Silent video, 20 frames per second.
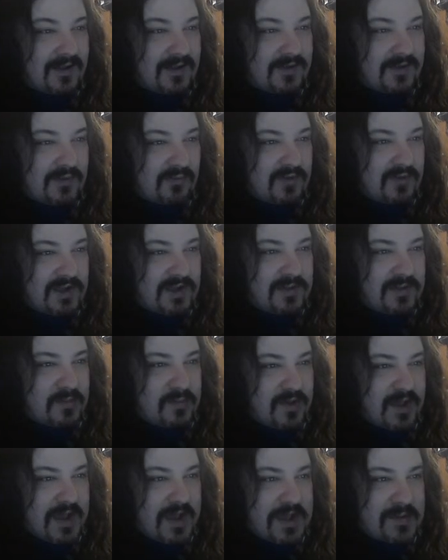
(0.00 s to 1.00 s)
Directly
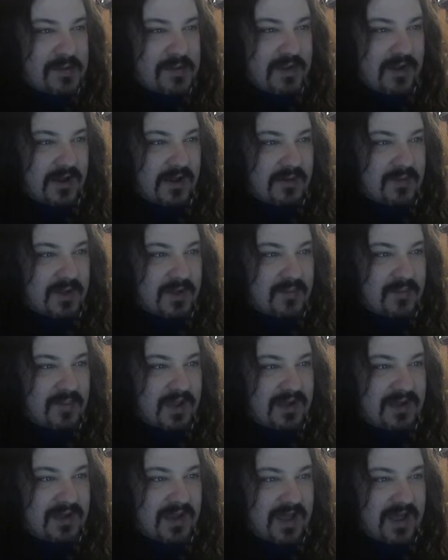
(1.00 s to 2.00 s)
behind me on my
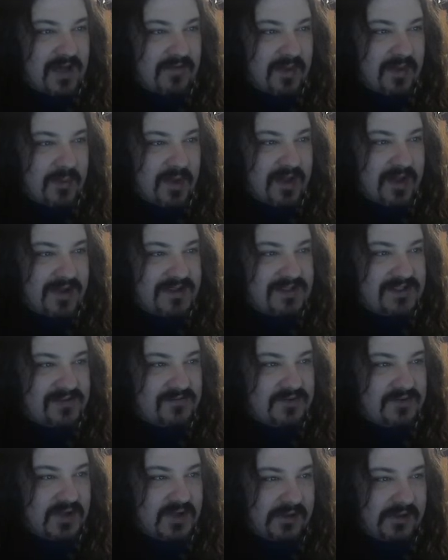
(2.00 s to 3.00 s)
bed, I have a box of
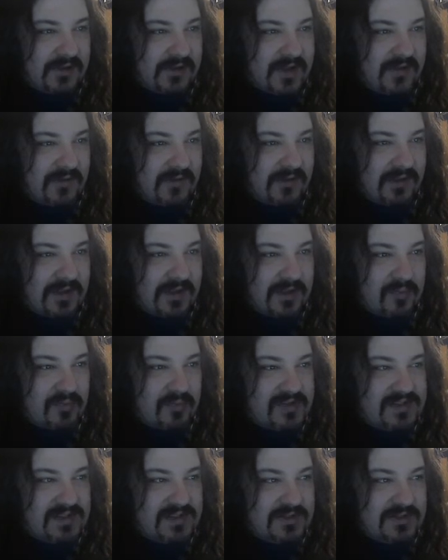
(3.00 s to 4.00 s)
chocolate-covered, like,
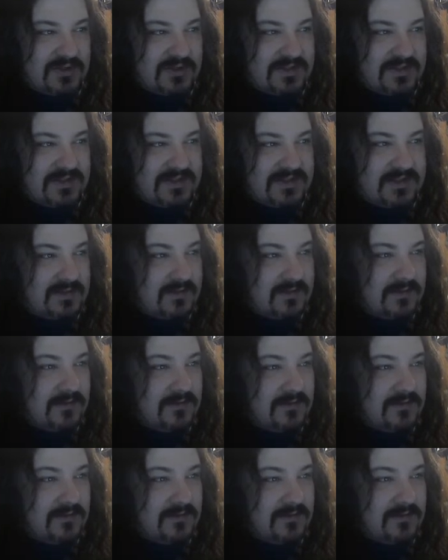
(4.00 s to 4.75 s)
biscuit treats.